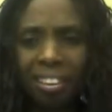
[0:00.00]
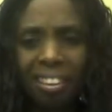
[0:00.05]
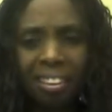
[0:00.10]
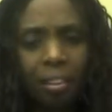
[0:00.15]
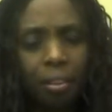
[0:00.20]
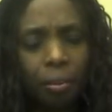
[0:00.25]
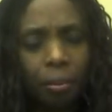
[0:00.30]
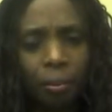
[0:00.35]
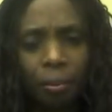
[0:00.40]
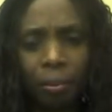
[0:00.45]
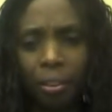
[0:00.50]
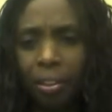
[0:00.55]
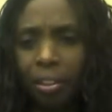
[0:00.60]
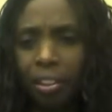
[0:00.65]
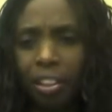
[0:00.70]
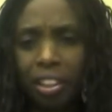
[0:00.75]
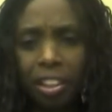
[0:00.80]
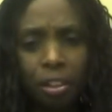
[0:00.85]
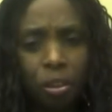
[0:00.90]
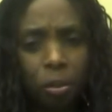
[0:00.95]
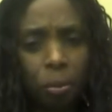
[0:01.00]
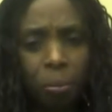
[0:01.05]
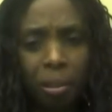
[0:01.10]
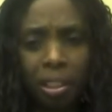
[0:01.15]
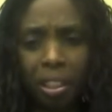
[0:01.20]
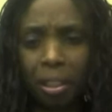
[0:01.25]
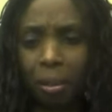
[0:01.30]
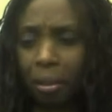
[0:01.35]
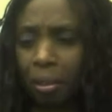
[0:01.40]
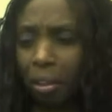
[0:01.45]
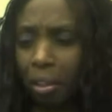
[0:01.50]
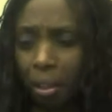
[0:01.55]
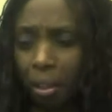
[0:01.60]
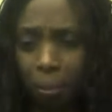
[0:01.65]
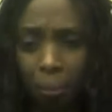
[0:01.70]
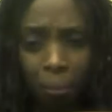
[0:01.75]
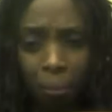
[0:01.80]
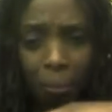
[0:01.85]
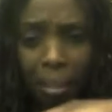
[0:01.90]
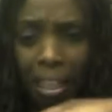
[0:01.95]
don't know. It's just too much
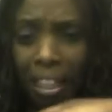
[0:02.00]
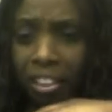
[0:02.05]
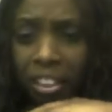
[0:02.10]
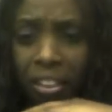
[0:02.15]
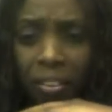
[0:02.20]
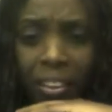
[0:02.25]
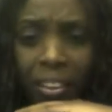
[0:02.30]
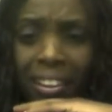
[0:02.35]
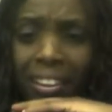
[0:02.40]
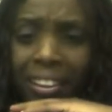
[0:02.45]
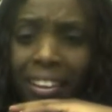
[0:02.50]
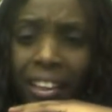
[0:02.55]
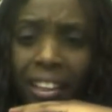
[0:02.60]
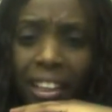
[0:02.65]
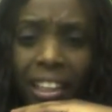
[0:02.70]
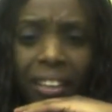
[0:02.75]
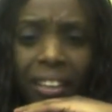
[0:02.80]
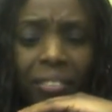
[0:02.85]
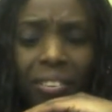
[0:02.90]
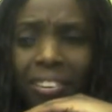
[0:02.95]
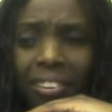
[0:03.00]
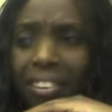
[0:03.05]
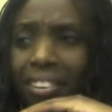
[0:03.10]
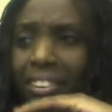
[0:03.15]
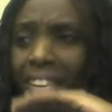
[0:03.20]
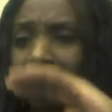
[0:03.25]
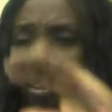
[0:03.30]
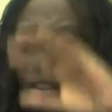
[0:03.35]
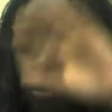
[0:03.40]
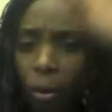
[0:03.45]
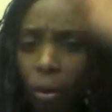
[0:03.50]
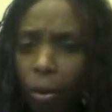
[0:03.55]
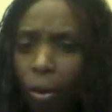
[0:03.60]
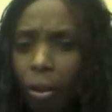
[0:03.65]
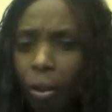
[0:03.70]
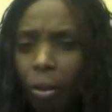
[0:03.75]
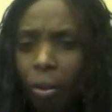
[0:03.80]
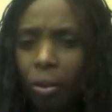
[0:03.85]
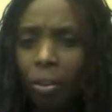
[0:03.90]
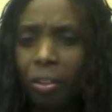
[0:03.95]
black stuff. Like even the
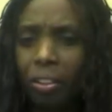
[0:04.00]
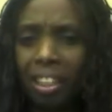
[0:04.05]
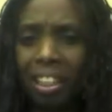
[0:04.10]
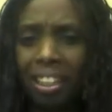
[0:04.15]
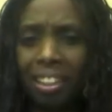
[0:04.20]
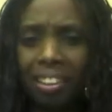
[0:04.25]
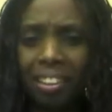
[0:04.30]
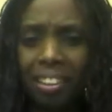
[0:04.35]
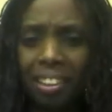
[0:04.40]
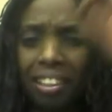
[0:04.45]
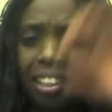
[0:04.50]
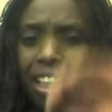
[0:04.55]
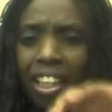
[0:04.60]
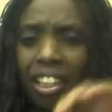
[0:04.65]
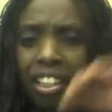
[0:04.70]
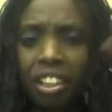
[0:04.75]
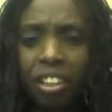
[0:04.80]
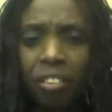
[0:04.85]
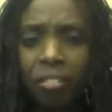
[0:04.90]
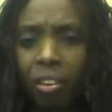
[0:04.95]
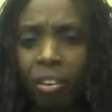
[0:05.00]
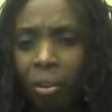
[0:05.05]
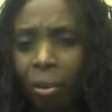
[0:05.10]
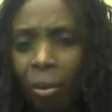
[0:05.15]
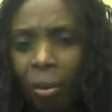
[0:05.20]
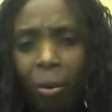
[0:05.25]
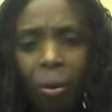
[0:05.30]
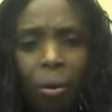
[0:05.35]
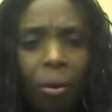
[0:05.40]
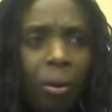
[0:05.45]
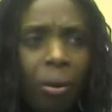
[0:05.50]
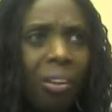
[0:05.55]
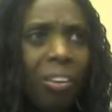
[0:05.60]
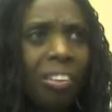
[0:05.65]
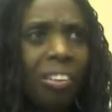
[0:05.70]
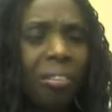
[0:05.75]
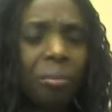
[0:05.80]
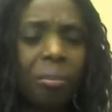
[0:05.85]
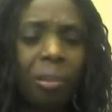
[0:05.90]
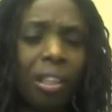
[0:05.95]
girls and the shots of the
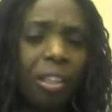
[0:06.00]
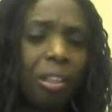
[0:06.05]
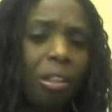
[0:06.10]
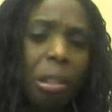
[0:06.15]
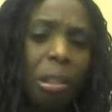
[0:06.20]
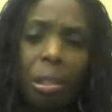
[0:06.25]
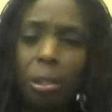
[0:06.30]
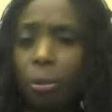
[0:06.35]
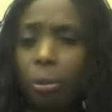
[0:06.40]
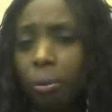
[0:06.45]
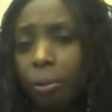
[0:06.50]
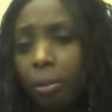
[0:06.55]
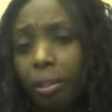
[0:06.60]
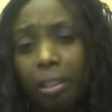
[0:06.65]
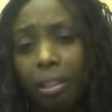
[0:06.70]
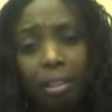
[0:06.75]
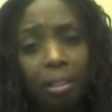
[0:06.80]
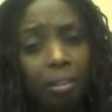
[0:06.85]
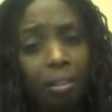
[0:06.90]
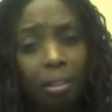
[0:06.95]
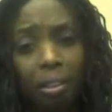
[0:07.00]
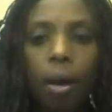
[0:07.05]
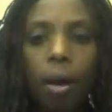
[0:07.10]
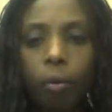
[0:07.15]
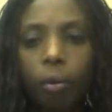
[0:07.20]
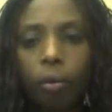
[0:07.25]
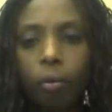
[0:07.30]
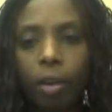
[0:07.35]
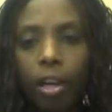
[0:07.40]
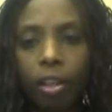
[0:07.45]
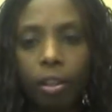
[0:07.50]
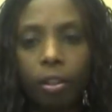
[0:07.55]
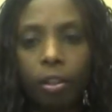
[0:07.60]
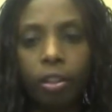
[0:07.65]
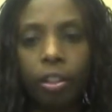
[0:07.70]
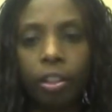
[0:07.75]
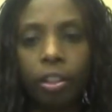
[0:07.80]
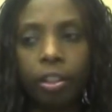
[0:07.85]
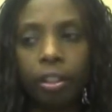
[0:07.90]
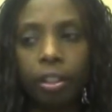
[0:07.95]
girls. I'm like, no. I would rather
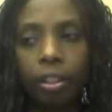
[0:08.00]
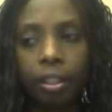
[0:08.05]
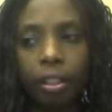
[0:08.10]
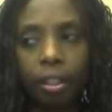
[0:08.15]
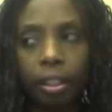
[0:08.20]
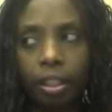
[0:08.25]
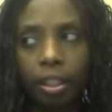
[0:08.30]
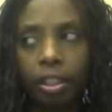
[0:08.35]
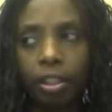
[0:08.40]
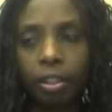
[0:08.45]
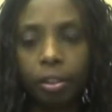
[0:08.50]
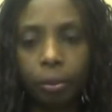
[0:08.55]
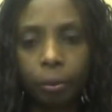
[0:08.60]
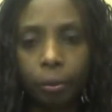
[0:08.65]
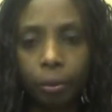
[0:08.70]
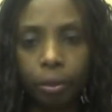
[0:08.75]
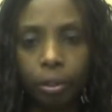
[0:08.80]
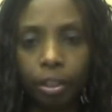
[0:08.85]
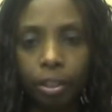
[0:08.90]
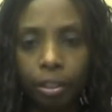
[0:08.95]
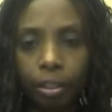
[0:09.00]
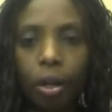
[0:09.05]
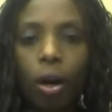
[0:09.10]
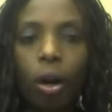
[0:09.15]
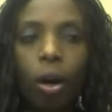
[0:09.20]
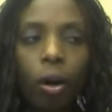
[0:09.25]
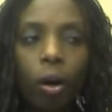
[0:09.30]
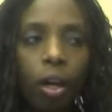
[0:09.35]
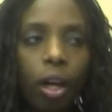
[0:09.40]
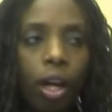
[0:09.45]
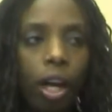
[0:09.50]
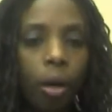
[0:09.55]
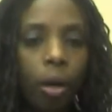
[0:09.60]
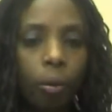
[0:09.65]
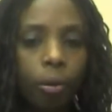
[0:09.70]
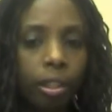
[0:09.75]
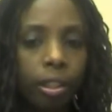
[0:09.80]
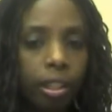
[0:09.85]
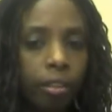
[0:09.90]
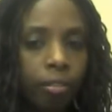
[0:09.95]
just listen to the song. I
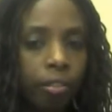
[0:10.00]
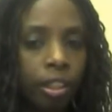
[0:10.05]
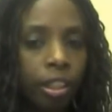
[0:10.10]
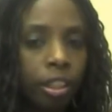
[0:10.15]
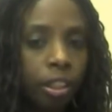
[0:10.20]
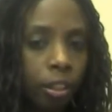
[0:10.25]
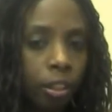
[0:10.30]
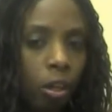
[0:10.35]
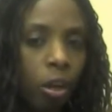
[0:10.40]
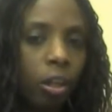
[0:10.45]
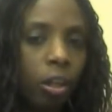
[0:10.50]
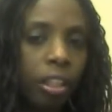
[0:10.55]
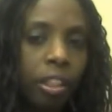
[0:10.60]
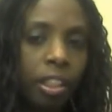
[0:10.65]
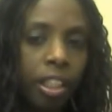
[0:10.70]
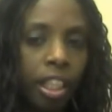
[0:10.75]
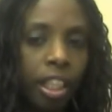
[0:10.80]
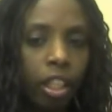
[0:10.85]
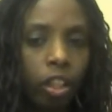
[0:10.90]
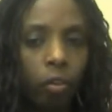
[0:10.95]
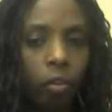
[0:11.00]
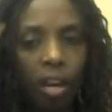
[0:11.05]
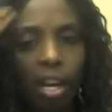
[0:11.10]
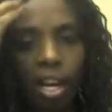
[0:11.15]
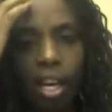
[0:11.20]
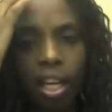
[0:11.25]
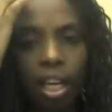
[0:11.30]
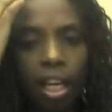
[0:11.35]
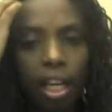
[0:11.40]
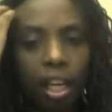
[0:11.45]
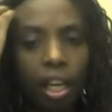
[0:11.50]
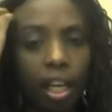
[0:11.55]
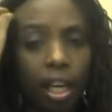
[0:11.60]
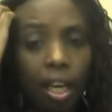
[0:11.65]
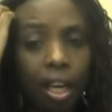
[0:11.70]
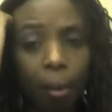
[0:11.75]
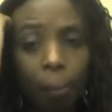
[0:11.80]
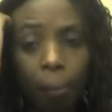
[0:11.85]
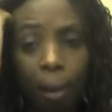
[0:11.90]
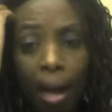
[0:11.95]
want to give the song a second try,
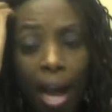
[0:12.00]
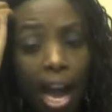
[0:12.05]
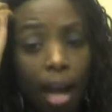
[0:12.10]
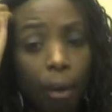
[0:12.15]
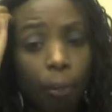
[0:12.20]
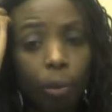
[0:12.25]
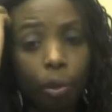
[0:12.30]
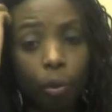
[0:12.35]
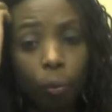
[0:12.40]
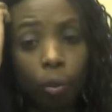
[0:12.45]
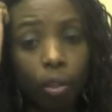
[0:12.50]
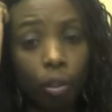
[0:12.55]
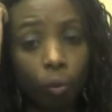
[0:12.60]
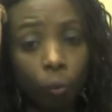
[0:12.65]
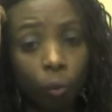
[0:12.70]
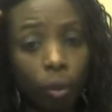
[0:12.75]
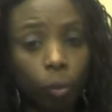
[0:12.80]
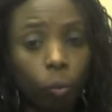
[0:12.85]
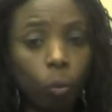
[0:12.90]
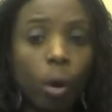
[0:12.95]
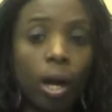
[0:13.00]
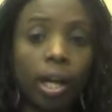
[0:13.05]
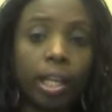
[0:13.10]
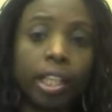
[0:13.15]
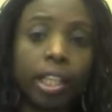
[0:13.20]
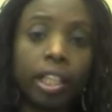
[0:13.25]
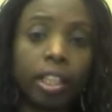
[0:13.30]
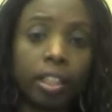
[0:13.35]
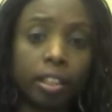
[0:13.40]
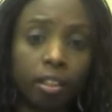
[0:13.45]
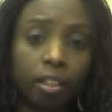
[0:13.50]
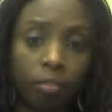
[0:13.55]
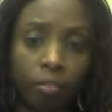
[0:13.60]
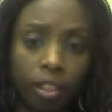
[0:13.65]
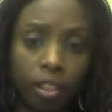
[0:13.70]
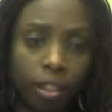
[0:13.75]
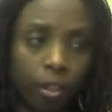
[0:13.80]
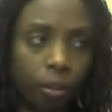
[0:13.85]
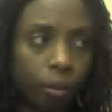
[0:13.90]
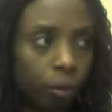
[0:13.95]
but I wouldn't want to re-watch the
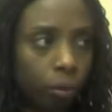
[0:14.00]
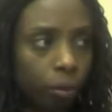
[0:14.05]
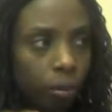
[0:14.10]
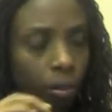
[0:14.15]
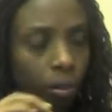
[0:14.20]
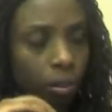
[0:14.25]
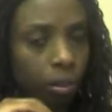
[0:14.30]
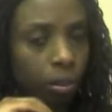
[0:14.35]
video.